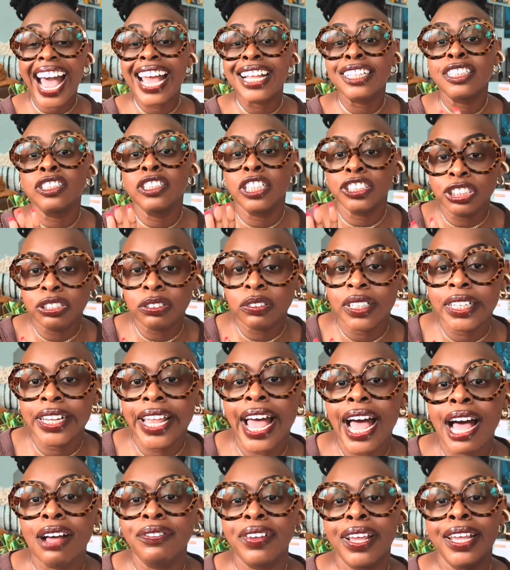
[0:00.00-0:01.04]
I literally
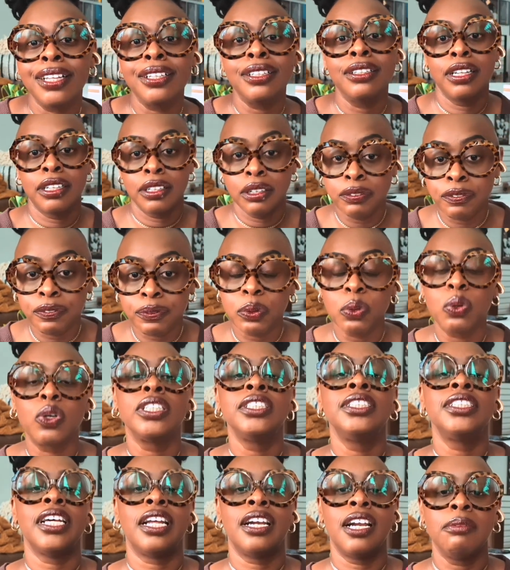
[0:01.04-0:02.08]
have a little floor
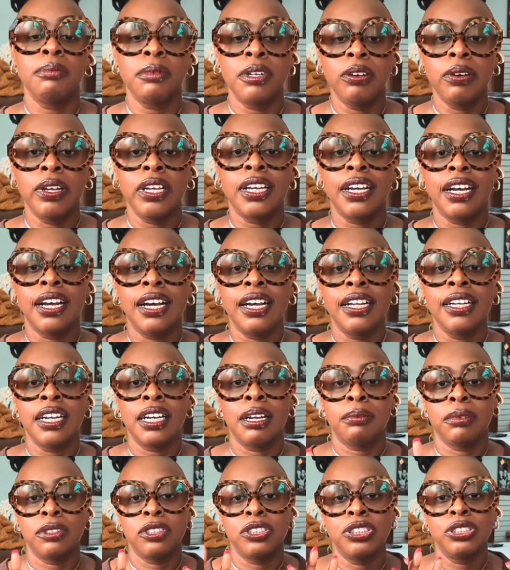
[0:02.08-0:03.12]
setup going on, and
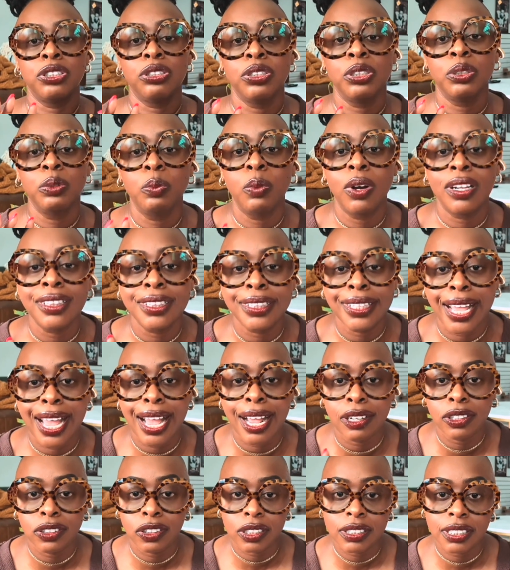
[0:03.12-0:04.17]
I'm gonna show you what
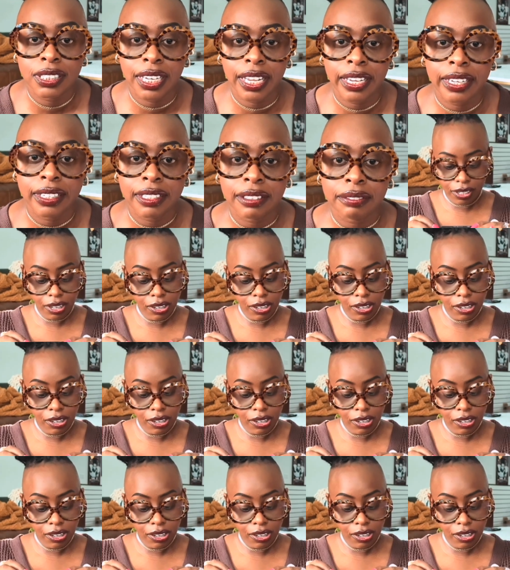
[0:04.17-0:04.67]
that looks like.